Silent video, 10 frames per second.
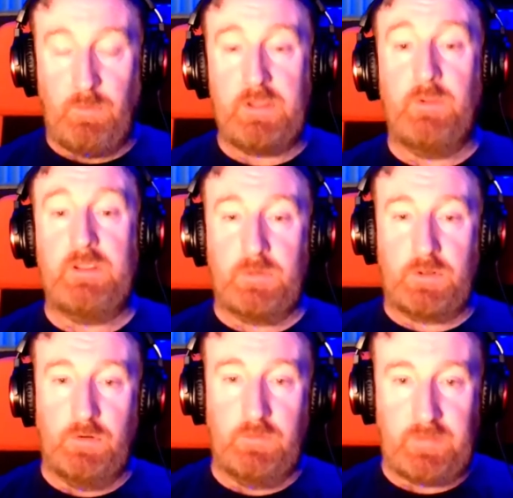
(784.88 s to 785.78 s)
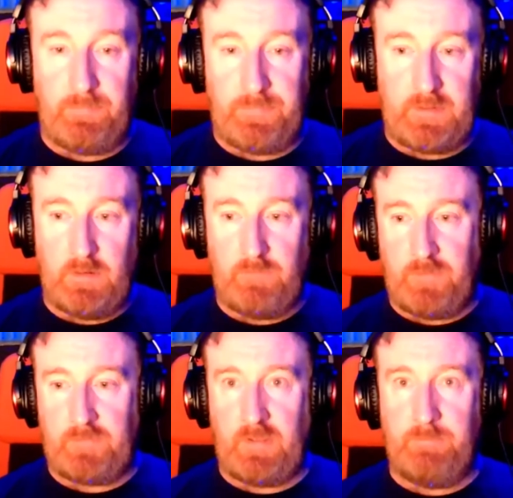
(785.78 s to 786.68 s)
when you record something, you know, for
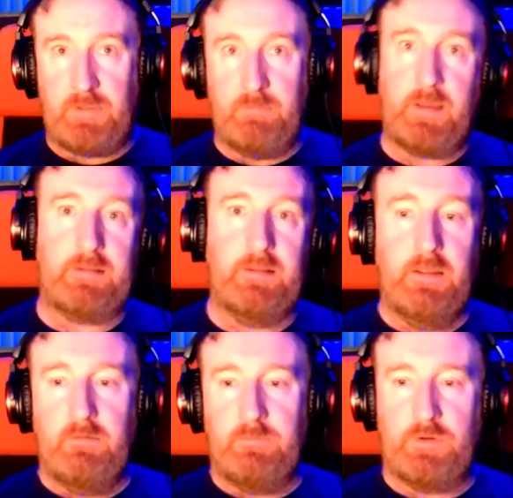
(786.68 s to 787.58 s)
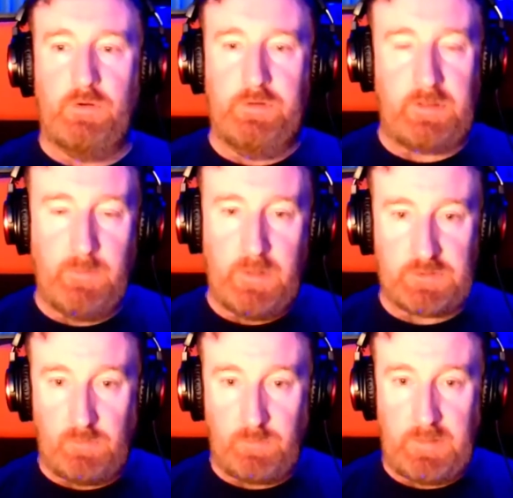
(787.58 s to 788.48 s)
example, you might record a
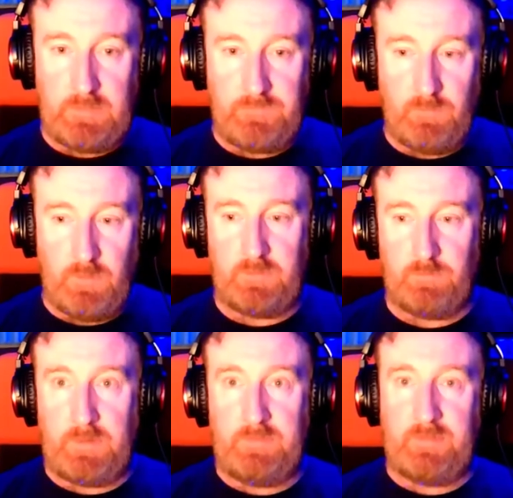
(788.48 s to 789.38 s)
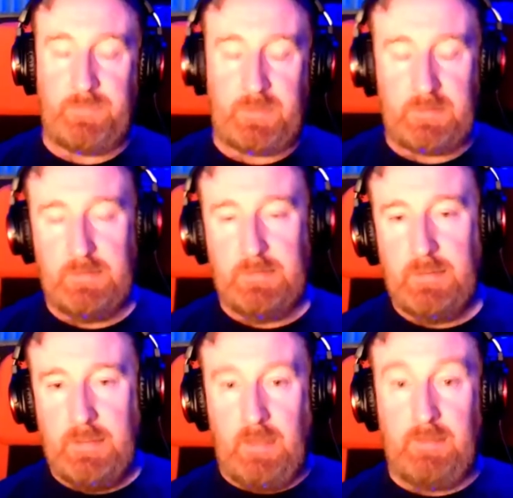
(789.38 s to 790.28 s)
commercial read if you want to read something.
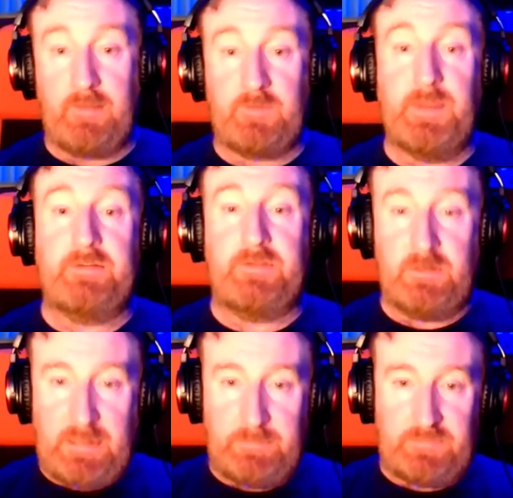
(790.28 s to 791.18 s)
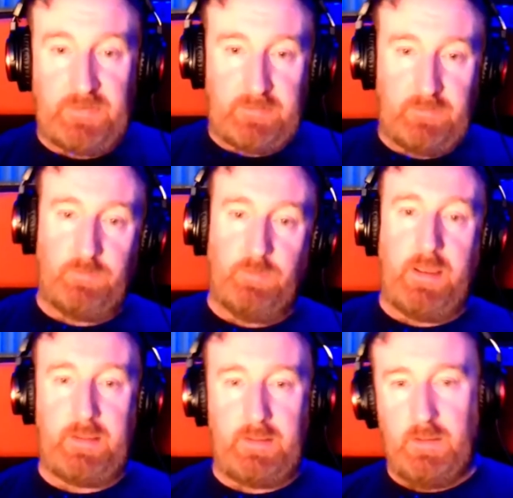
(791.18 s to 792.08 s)
I'll explain to you in a couple of seconds
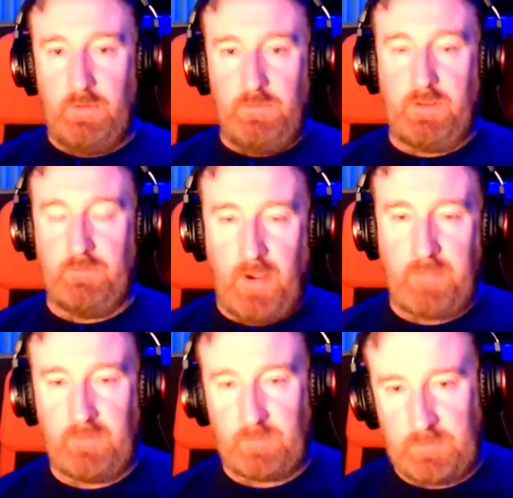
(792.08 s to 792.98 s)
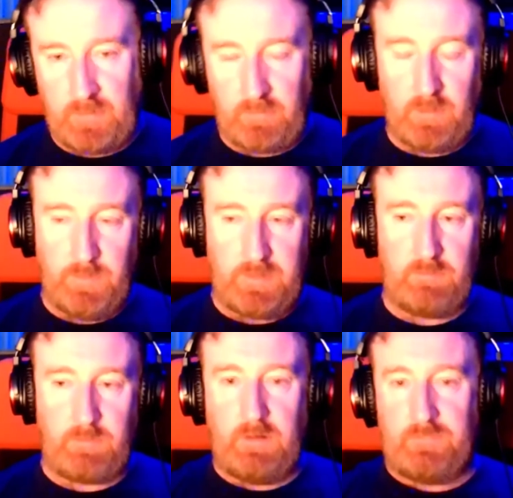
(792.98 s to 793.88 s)
where you can find this material, but you
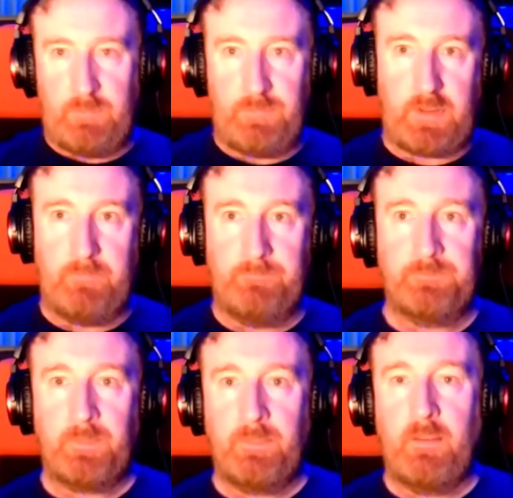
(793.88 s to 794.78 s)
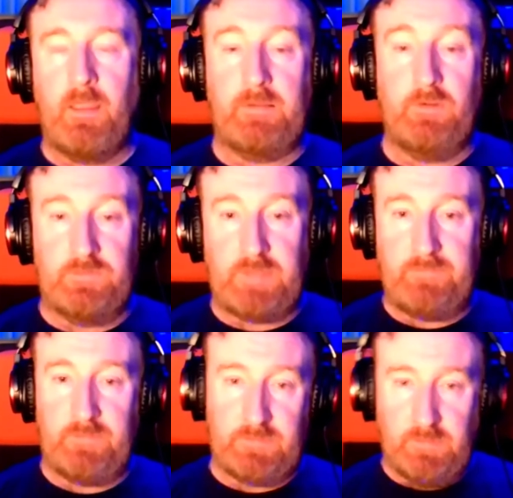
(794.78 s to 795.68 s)
read off something and then you'll
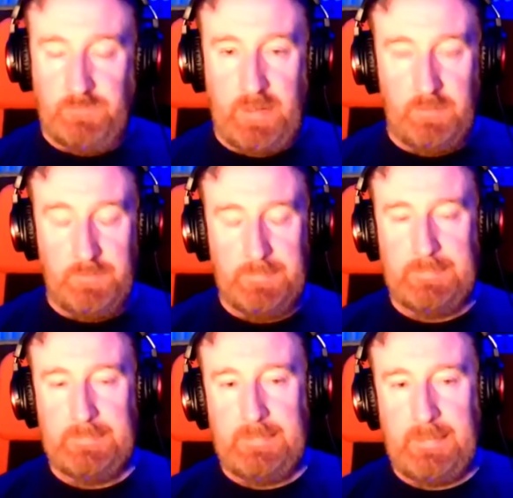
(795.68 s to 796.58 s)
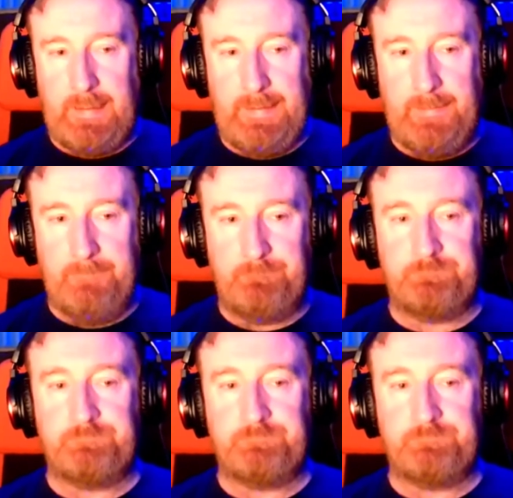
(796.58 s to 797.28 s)
save it to a file. And